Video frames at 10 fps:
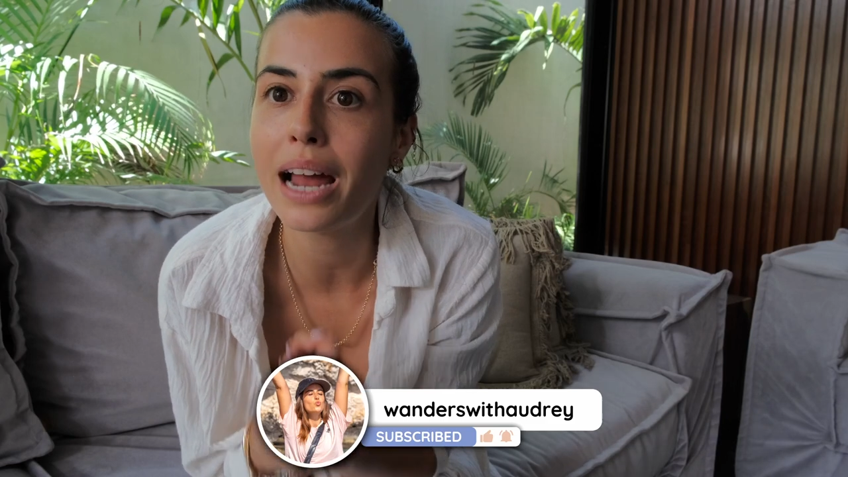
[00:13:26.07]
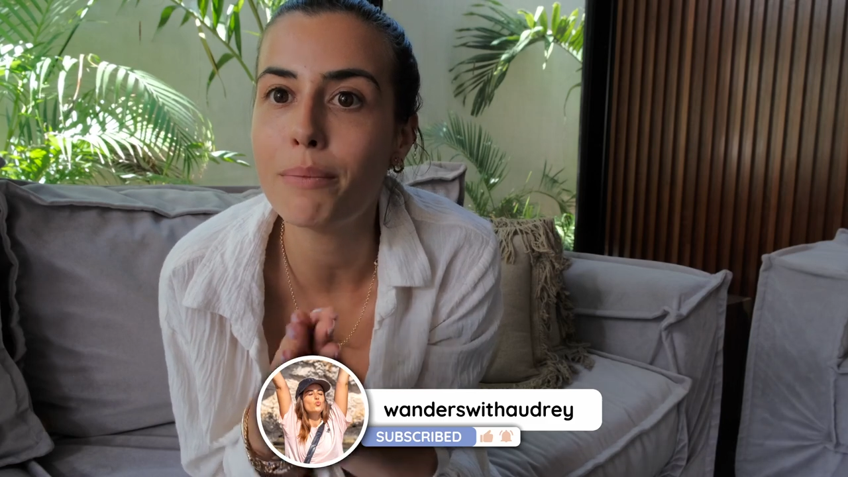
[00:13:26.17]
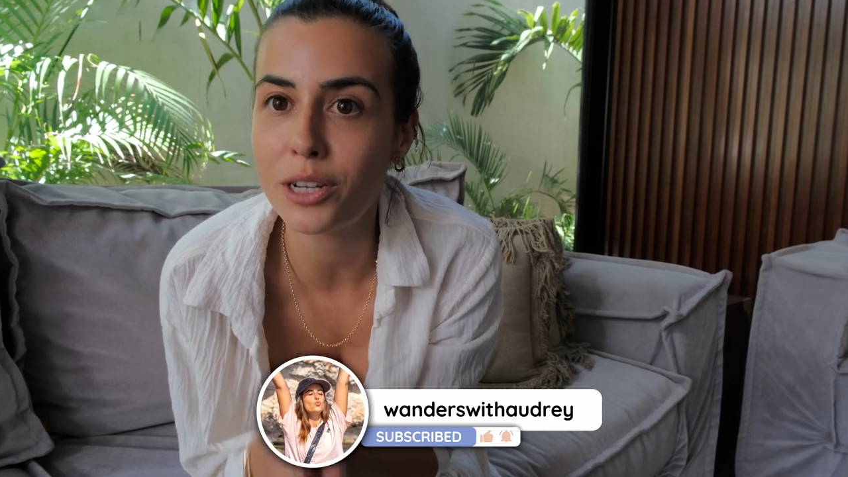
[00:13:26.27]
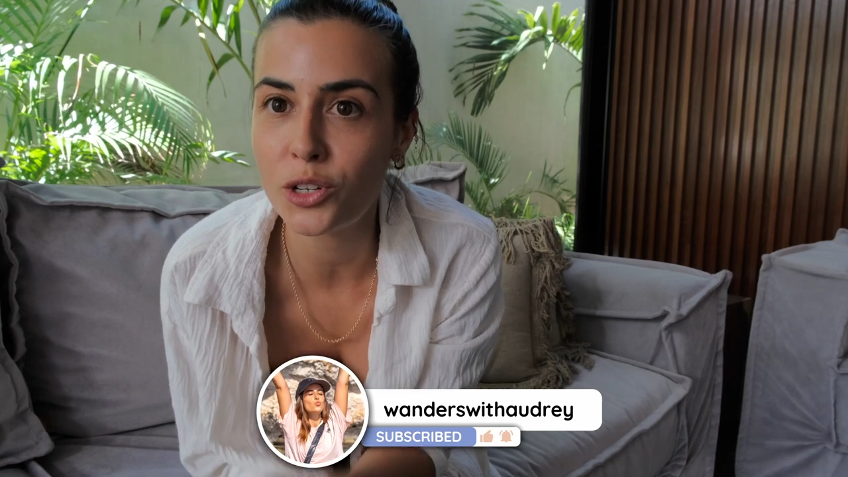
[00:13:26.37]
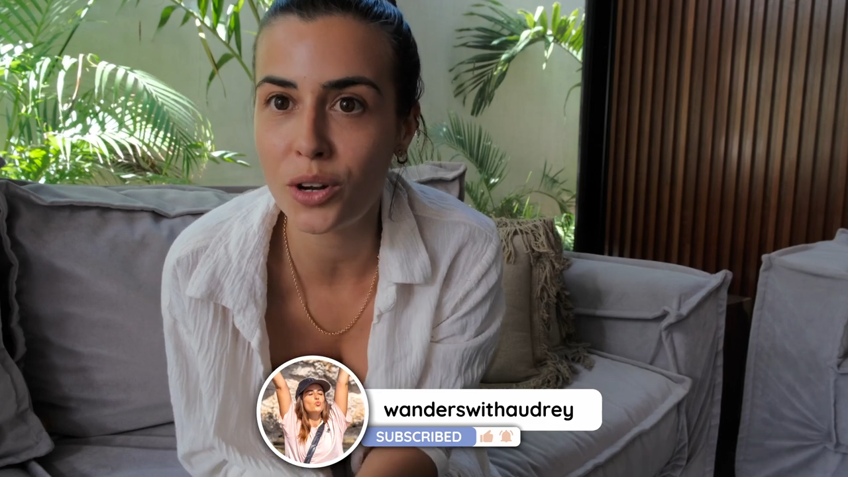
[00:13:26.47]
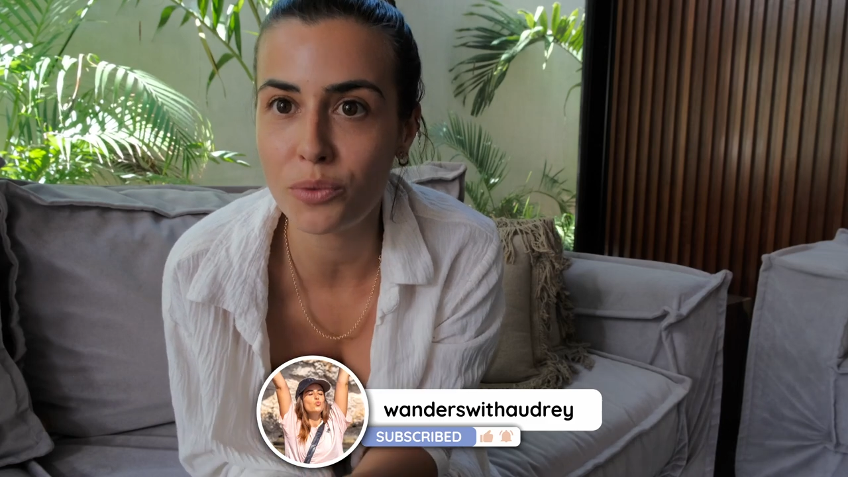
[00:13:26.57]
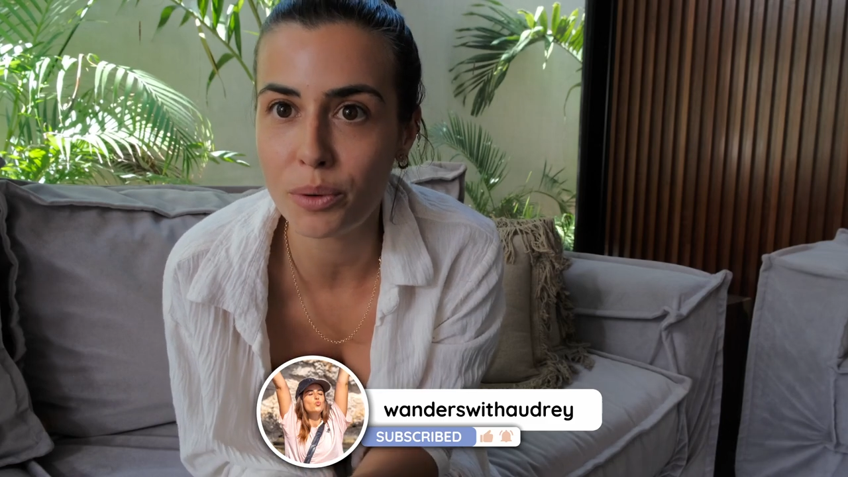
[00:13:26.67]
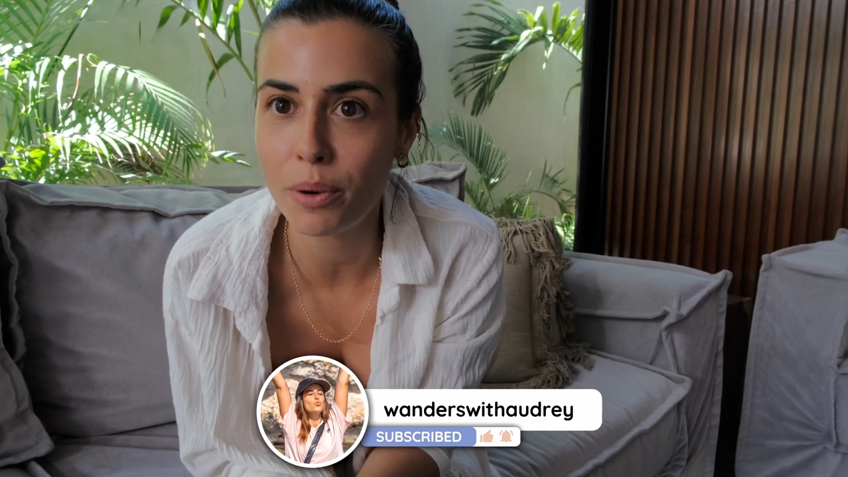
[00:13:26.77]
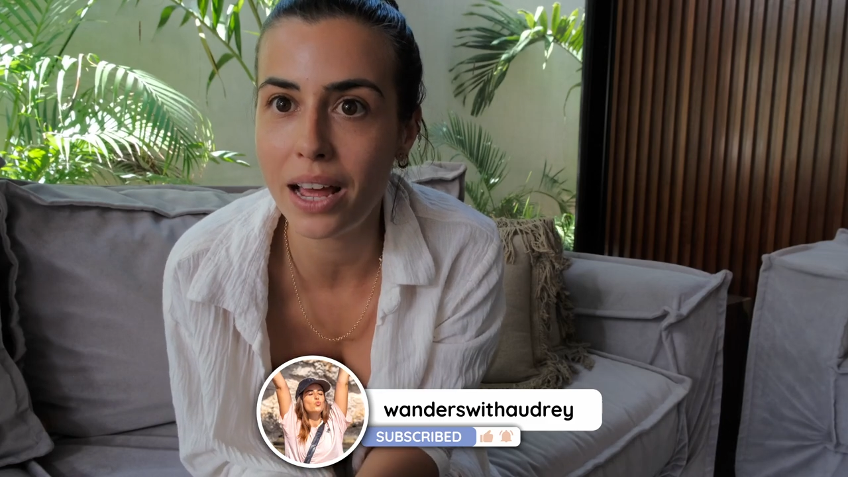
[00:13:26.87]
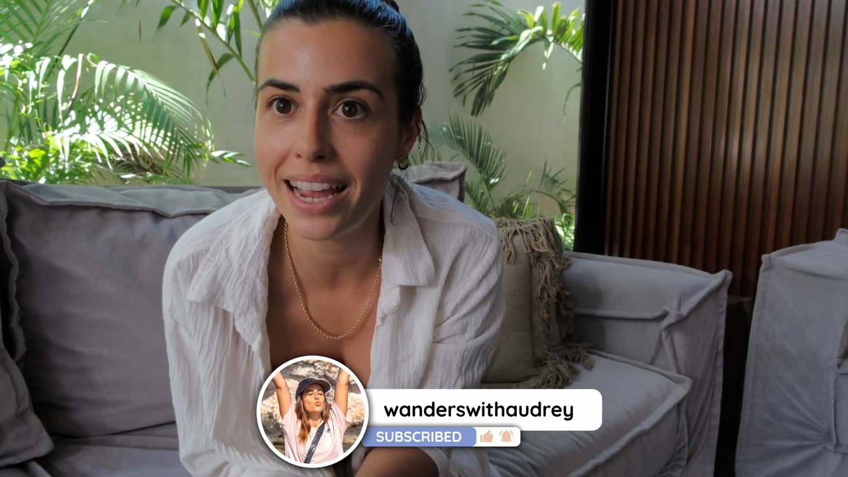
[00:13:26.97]
and make sure I
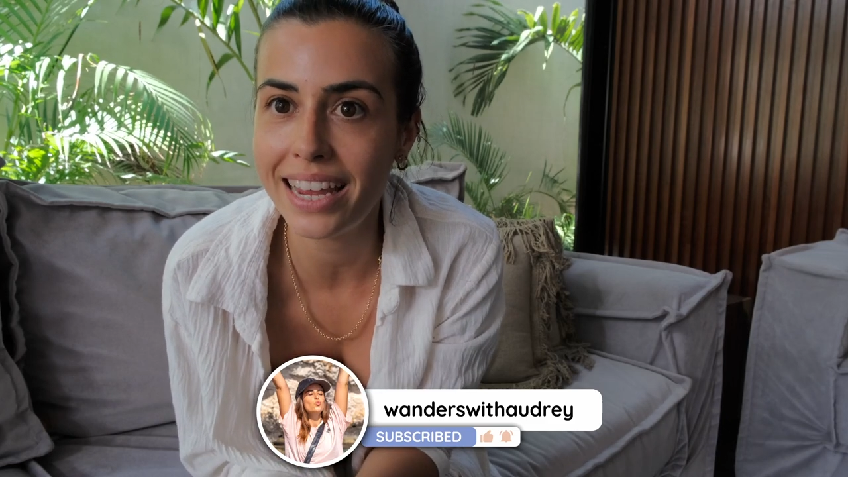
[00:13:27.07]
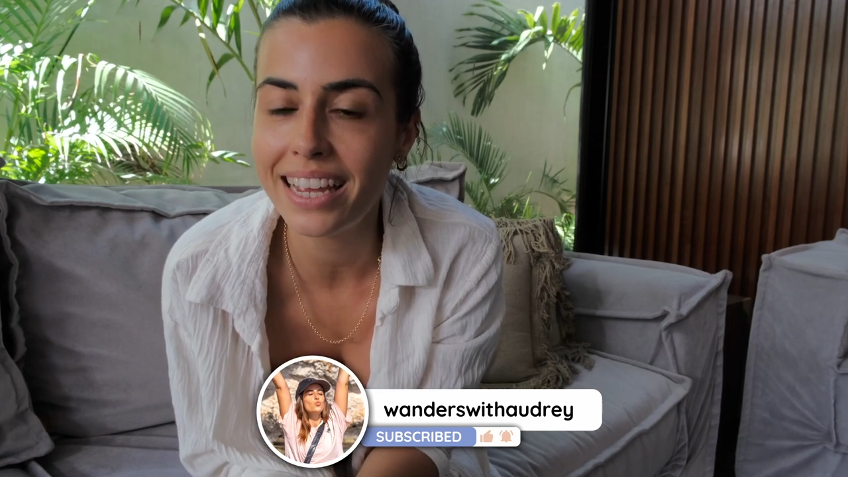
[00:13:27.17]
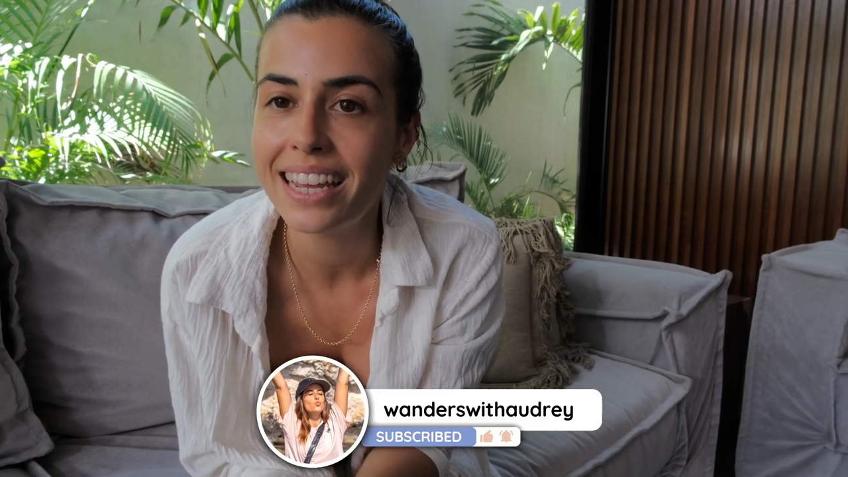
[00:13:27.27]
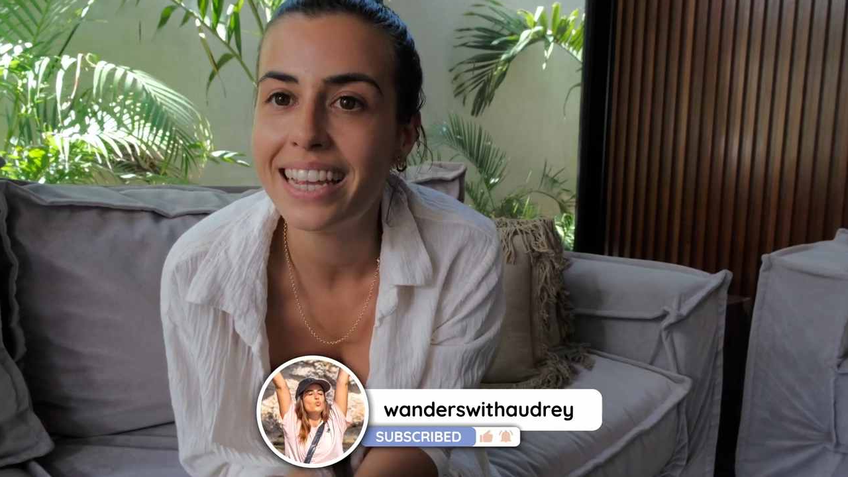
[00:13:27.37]
reply.